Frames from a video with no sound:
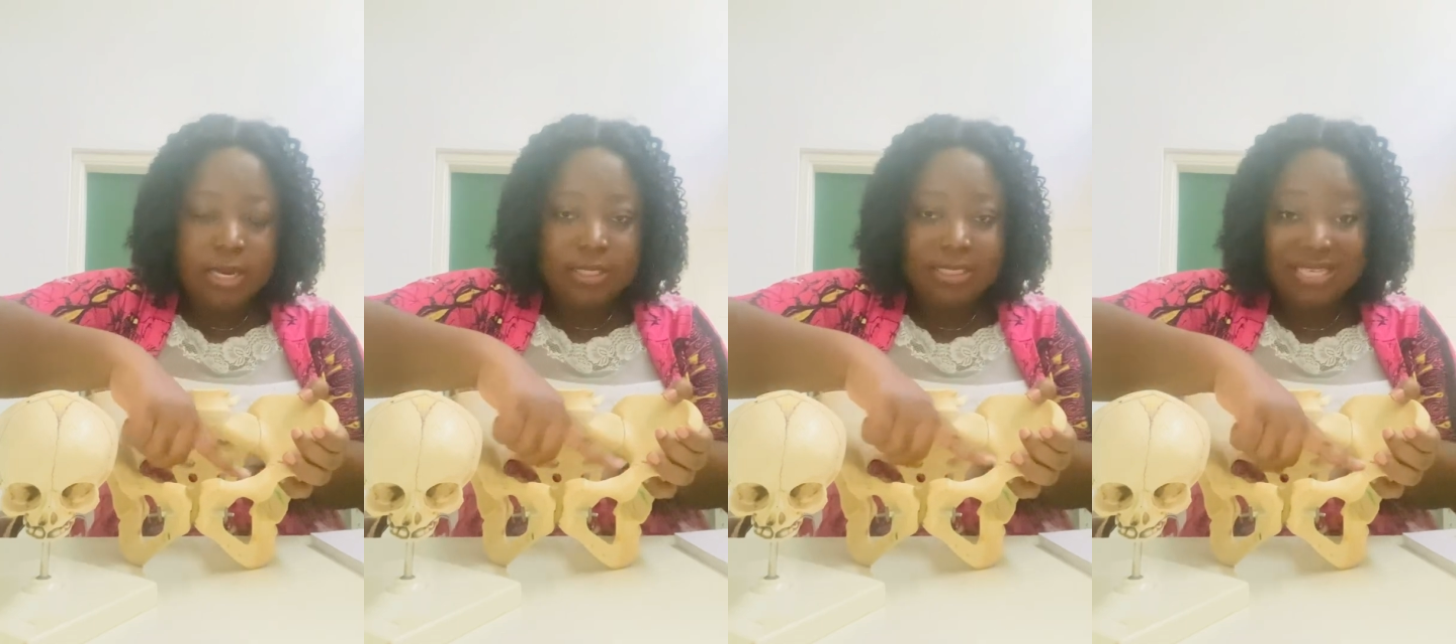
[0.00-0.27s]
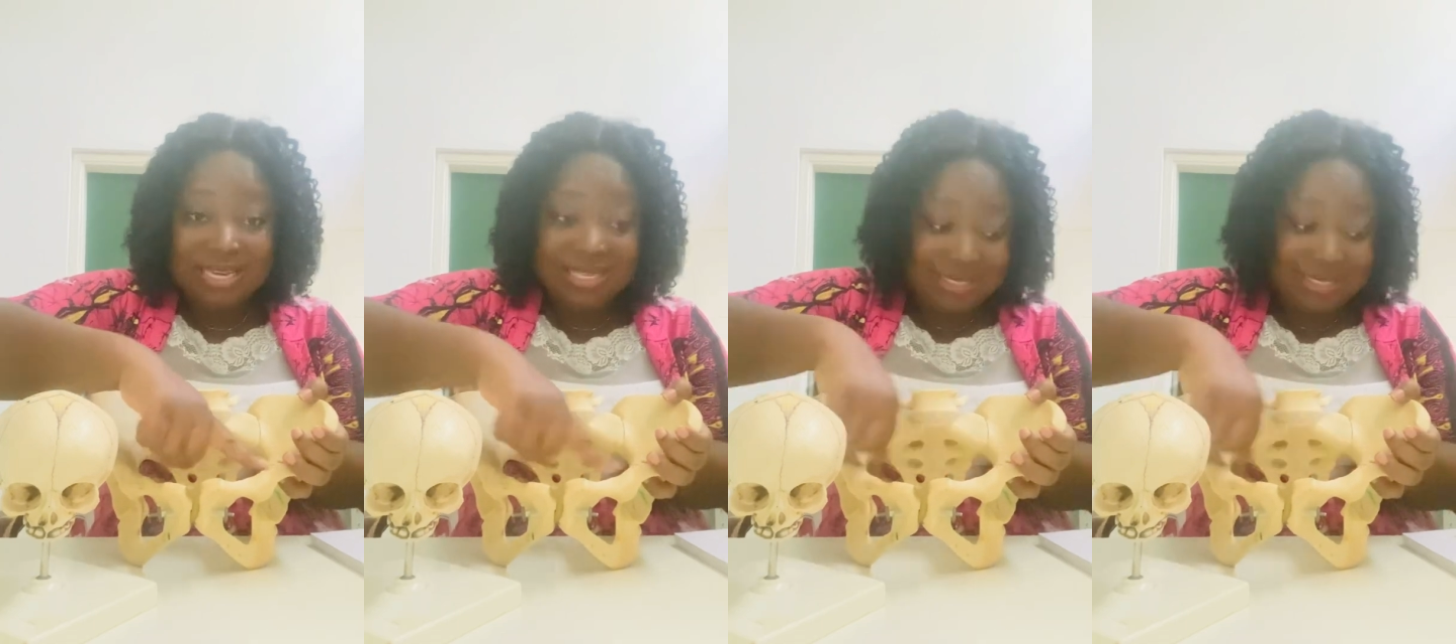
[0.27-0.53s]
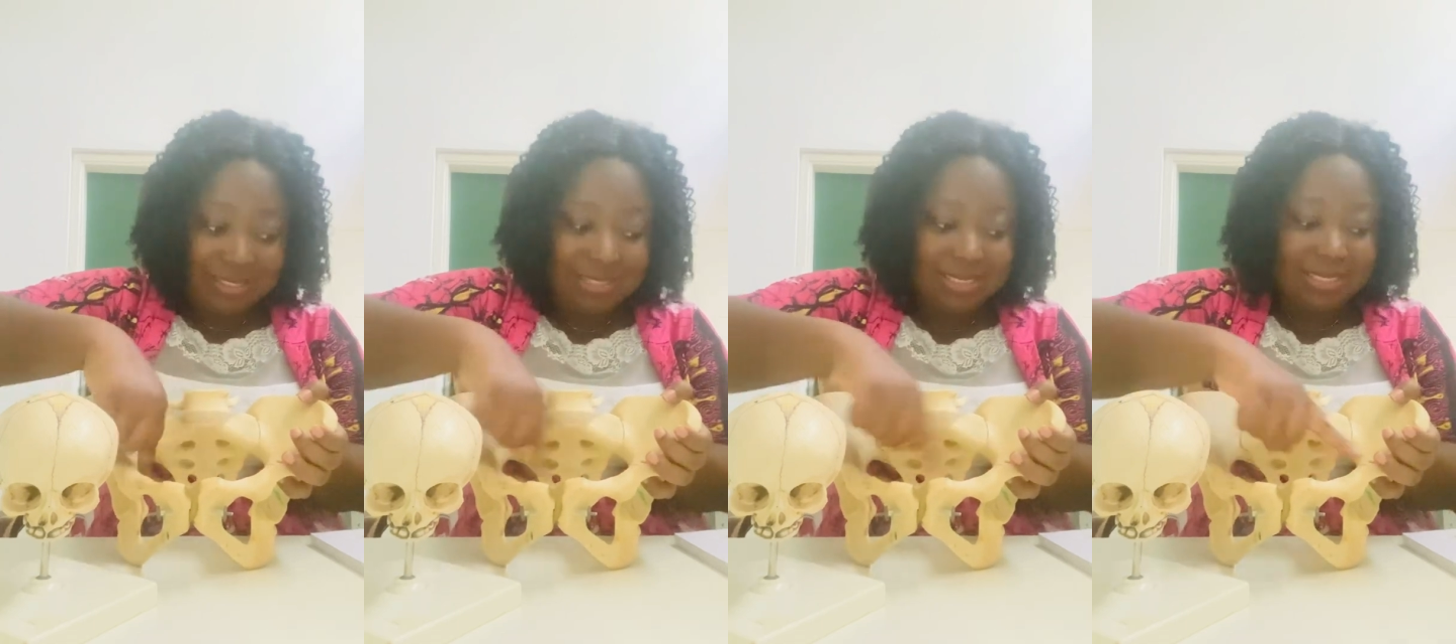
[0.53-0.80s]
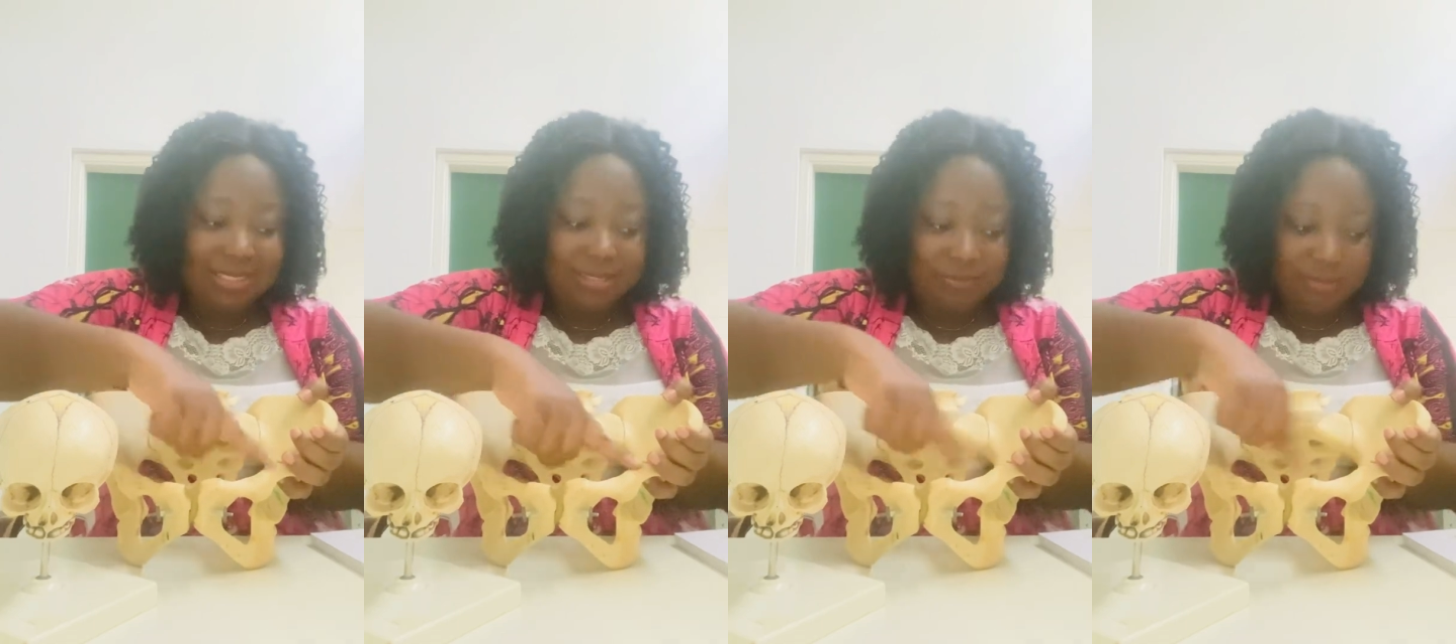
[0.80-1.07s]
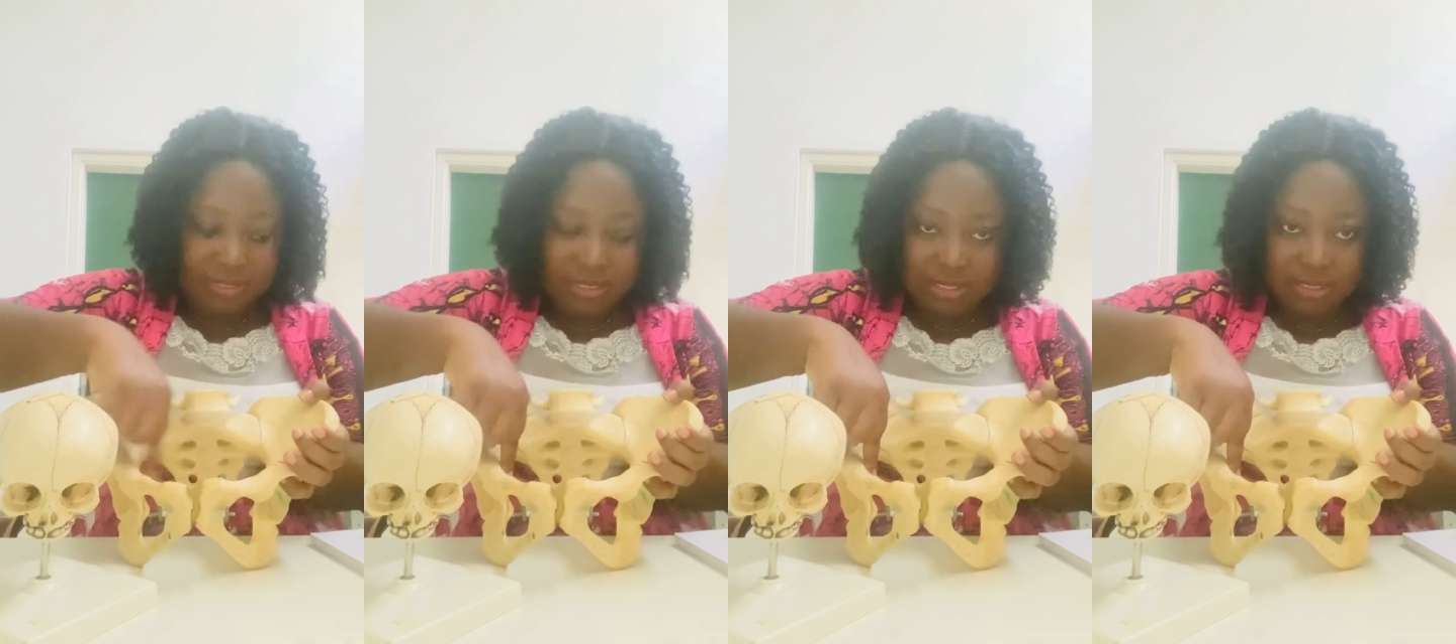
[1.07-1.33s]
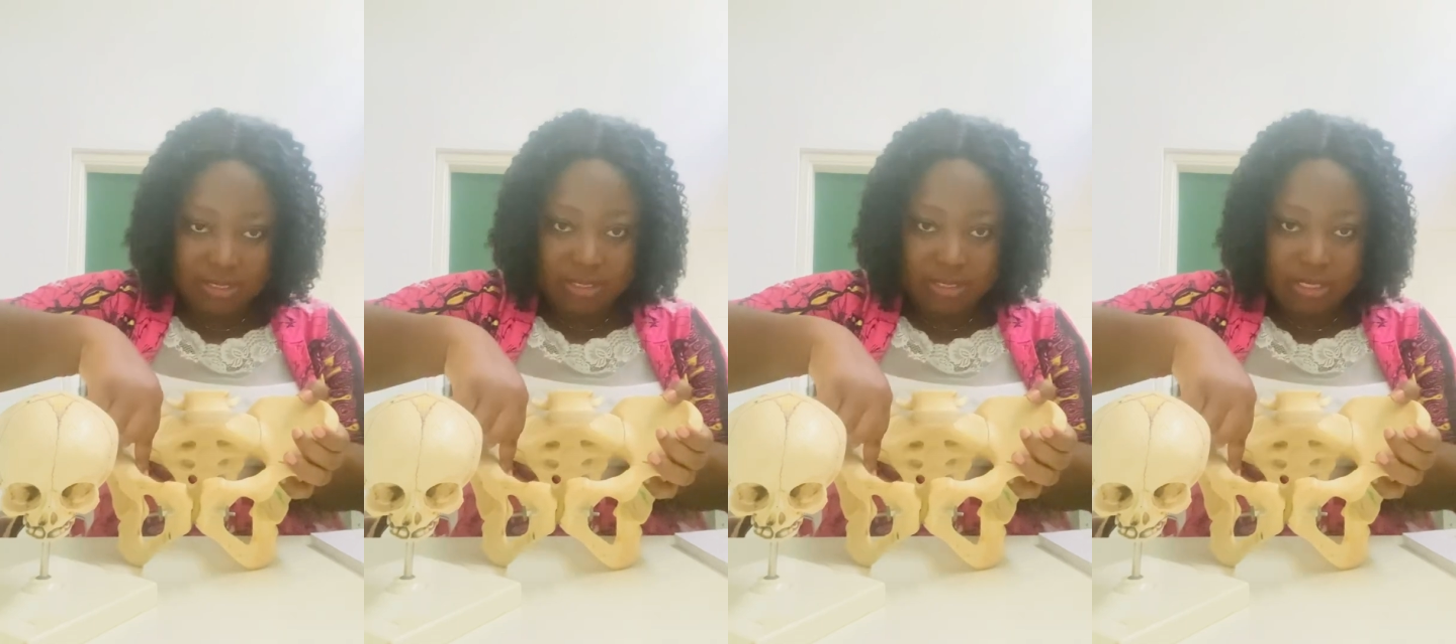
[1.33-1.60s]
13
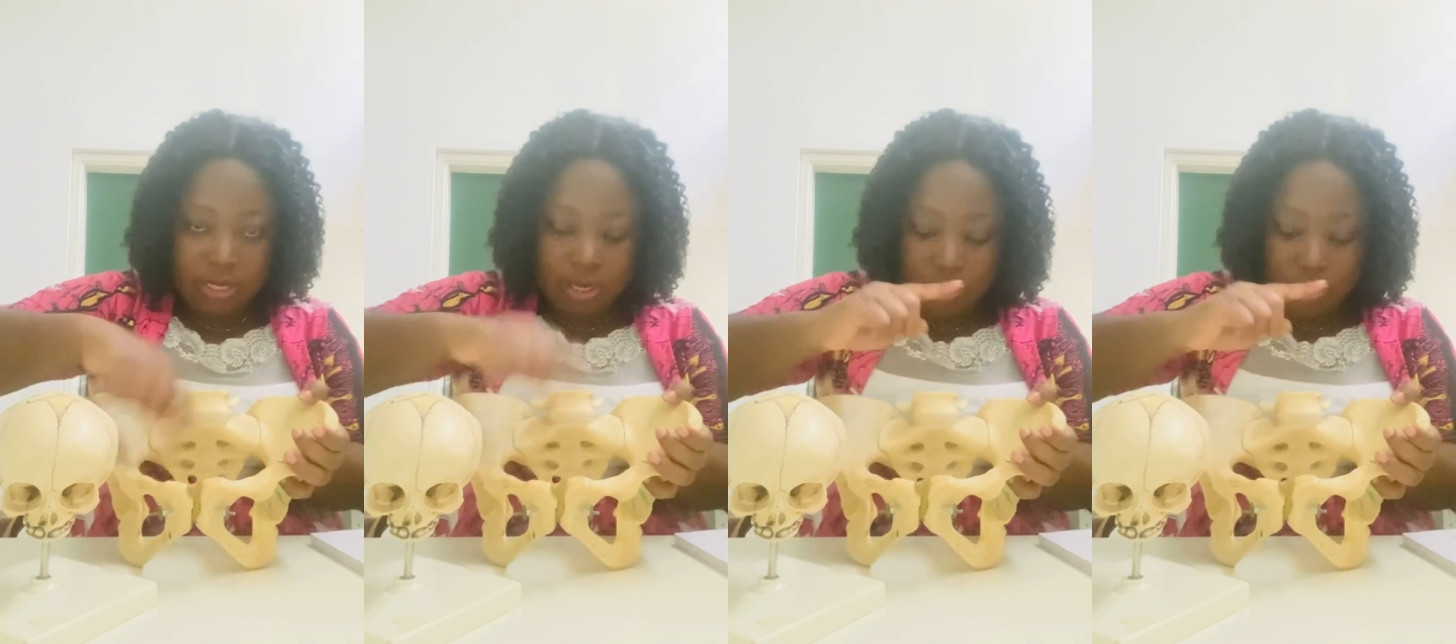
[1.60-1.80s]
centimeters.